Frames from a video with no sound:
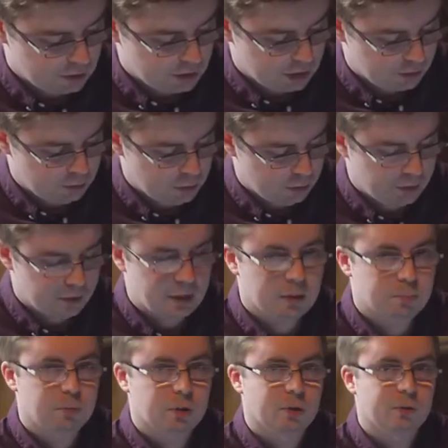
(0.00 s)
If you were in
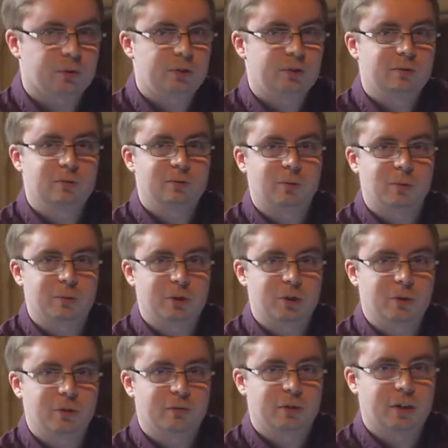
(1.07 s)
that boat, what would
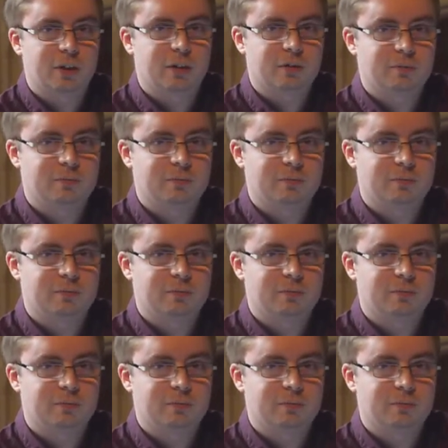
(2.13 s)
you have done?